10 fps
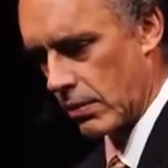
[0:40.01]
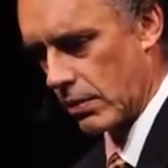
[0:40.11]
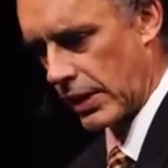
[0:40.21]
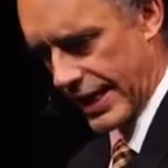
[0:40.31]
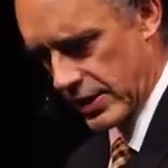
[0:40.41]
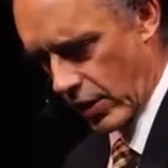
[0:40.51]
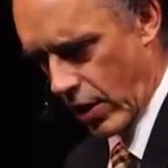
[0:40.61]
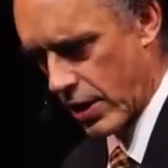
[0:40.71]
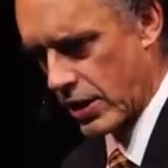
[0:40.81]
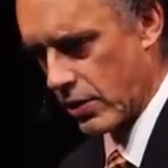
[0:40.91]
liked to
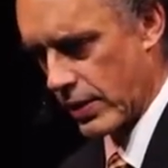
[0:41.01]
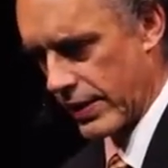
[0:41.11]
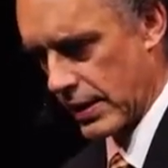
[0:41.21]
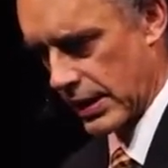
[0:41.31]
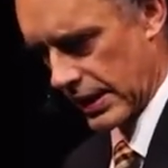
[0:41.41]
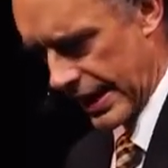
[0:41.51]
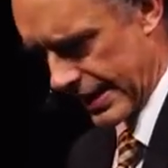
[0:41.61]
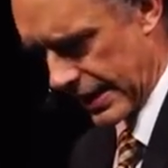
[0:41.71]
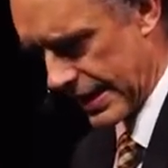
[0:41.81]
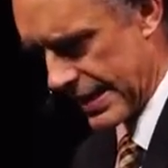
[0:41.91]
argue and that
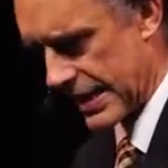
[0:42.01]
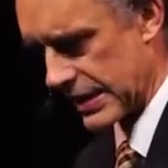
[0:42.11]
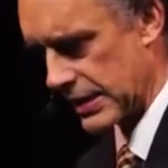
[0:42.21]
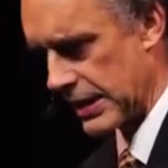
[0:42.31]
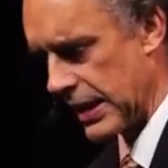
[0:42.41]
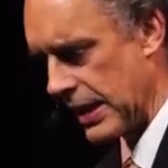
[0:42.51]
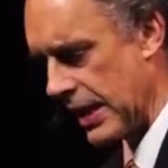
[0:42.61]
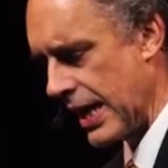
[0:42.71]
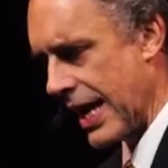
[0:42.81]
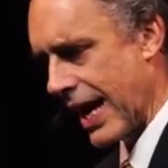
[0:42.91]
liked ideas.
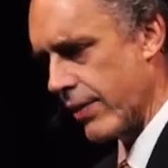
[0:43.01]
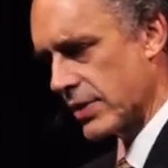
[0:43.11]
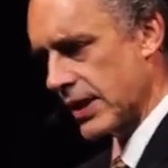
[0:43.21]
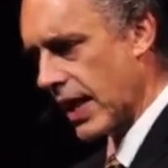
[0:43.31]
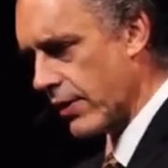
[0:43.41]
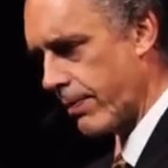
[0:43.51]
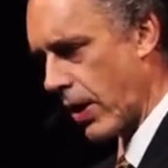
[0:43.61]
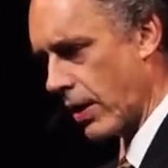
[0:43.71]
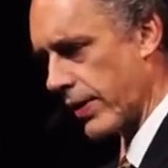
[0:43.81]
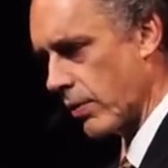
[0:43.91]
And there was another
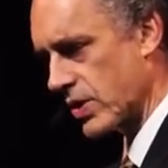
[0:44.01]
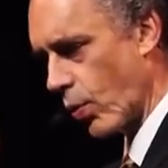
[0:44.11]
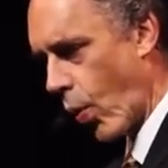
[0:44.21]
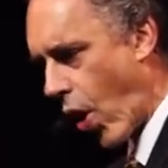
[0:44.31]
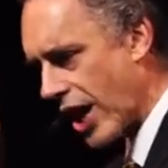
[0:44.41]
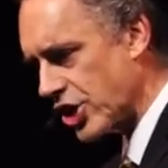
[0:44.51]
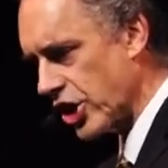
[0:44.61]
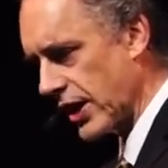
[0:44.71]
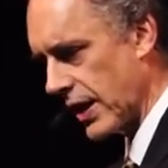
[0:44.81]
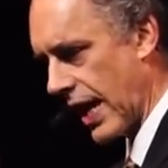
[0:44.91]
part that was
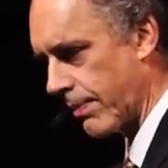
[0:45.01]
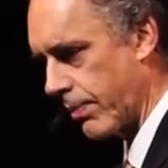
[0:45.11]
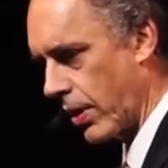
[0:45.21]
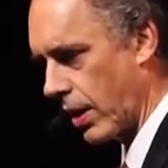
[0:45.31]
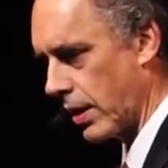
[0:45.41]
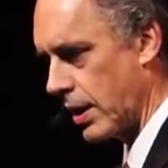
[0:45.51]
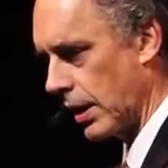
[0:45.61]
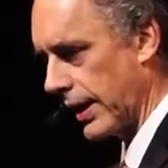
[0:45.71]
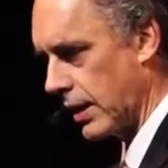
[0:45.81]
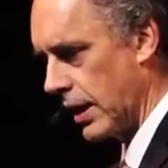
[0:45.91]
watching that part,
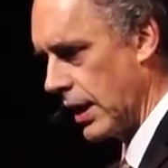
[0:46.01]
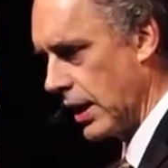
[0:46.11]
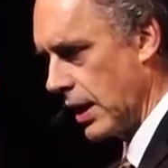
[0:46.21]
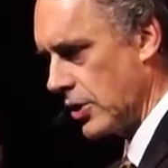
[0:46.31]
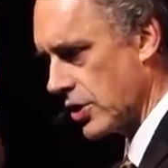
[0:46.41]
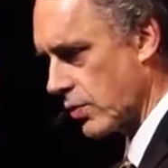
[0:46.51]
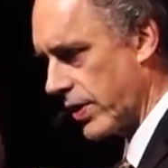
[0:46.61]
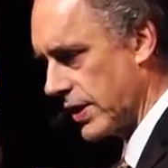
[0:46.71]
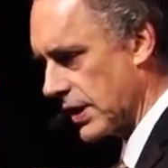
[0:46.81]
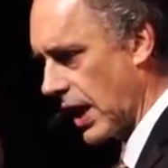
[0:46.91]
like just with
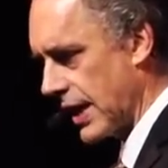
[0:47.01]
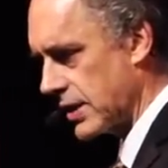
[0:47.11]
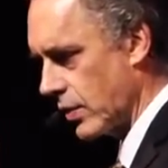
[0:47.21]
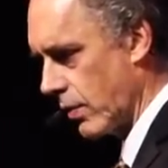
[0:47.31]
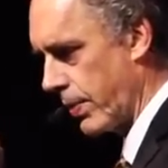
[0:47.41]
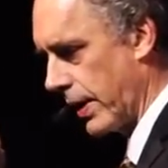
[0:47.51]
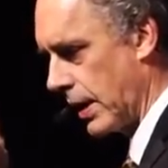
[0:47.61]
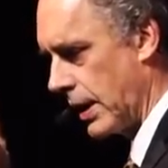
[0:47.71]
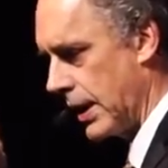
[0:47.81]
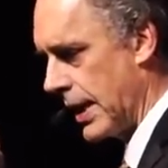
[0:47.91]
its eyes open
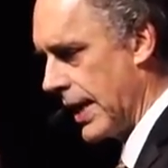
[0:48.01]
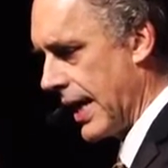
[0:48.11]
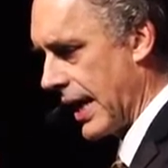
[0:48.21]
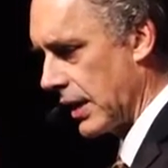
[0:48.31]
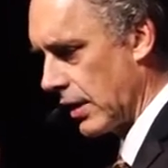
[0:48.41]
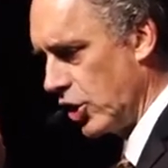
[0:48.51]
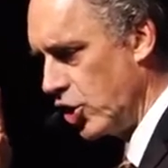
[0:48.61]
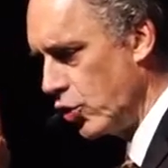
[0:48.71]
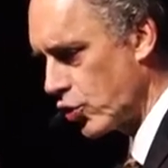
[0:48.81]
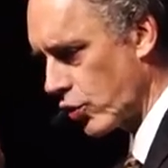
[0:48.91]
and
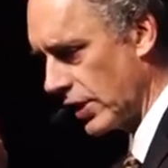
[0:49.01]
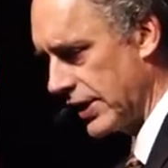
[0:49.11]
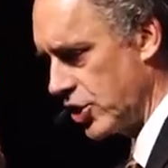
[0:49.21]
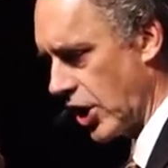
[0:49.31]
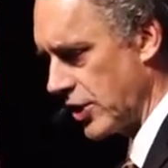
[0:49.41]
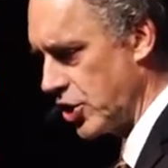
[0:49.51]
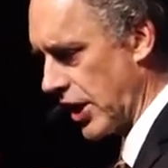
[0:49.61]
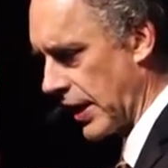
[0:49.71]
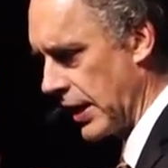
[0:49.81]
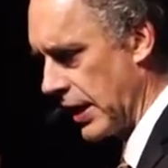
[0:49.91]
neutrally judging.